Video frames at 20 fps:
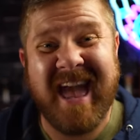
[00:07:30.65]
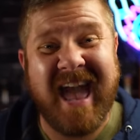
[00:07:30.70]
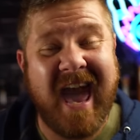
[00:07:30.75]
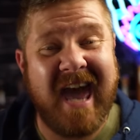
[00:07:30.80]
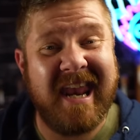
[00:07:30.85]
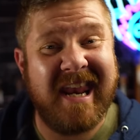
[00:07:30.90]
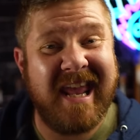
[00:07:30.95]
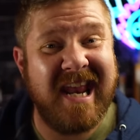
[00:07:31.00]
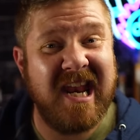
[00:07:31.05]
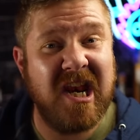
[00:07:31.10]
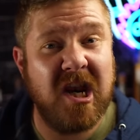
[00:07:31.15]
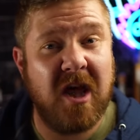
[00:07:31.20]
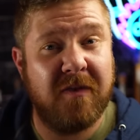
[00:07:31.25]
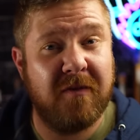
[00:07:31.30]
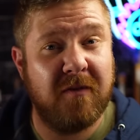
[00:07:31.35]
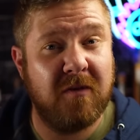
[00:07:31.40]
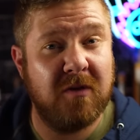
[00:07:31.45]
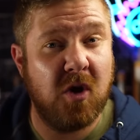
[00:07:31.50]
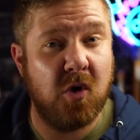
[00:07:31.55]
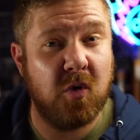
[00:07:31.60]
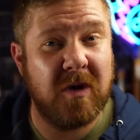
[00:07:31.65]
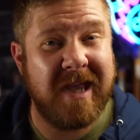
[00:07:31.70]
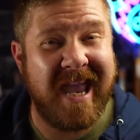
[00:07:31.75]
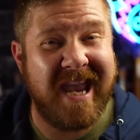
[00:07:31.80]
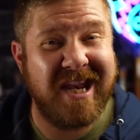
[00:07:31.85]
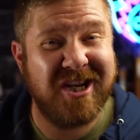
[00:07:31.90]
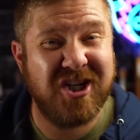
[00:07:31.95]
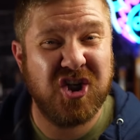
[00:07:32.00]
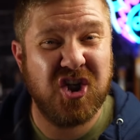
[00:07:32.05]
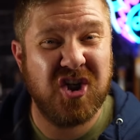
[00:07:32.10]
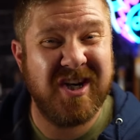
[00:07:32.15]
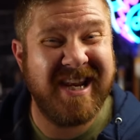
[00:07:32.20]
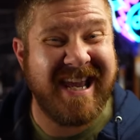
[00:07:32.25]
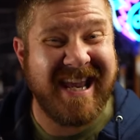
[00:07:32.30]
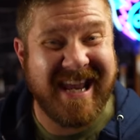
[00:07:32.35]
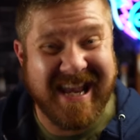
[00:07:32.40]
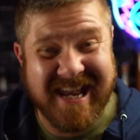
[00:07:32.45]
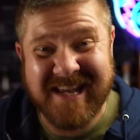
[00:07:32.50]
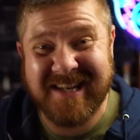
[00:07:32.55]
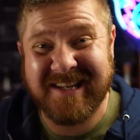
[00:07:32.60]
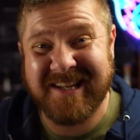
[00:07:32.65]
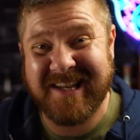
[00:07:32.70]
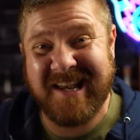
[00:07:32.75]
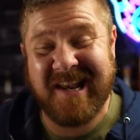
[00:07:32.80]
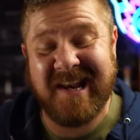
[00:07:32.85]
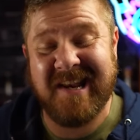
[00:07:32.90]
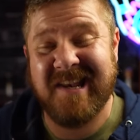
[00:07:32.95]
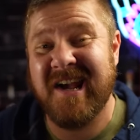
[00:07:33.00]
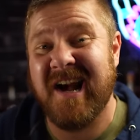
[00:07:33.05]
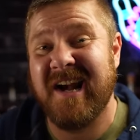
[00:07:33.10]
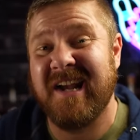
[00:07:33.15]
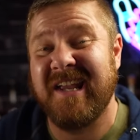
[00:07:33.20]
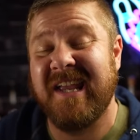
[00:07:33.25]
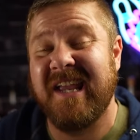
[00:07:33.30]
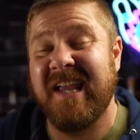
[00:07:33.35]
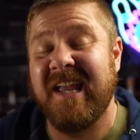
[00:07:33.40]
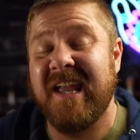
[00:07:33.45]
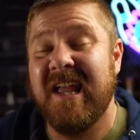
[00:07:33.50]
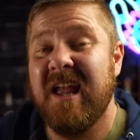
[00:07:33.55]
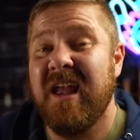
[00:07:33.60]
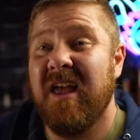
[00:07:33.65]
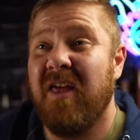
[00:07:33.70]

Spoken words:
at another location in Kentucky